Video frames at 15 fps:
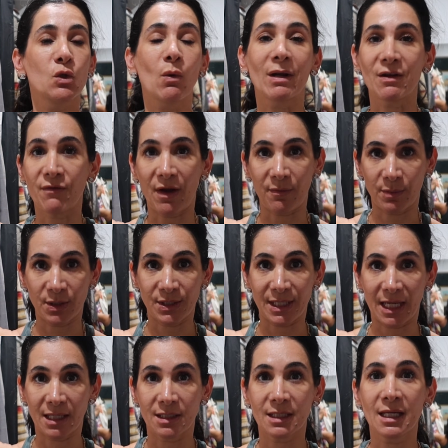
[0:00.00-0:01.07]

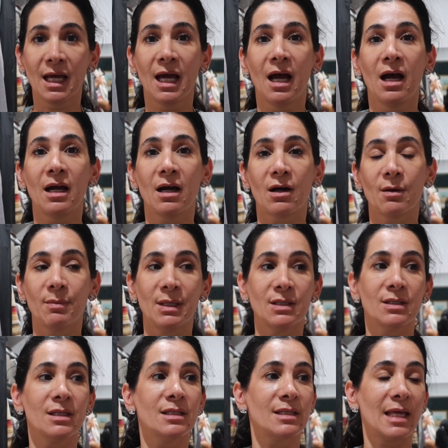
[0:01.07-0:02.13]
25% are
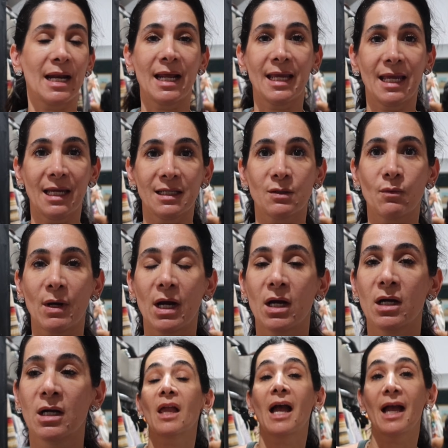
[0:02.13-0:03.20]
pieces that I can't wear.